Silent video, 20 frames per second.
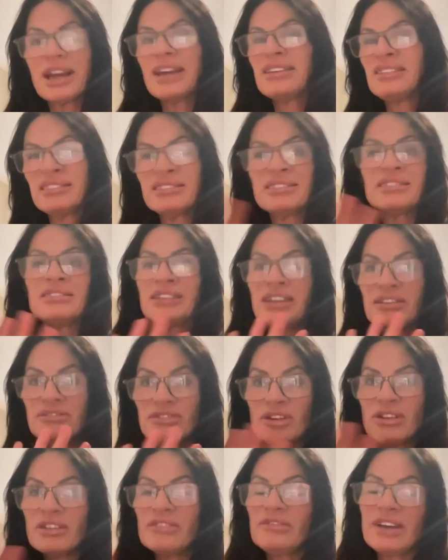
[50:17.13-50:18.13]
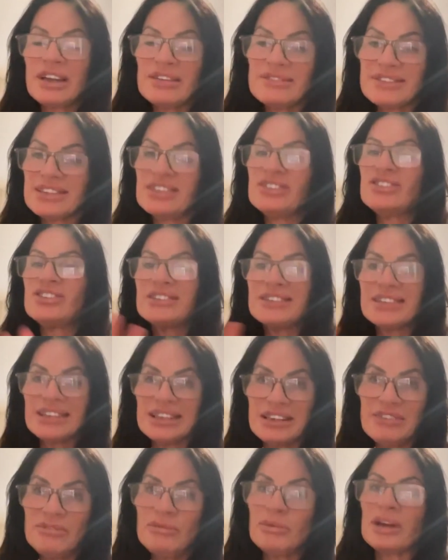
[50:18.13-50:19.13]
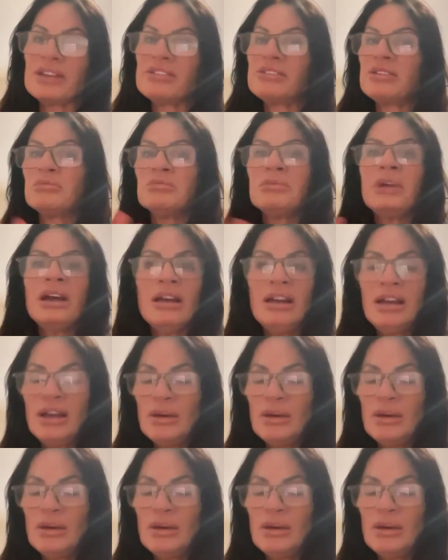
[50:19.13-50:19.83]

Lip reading: And go through the 5 stages of grief with them.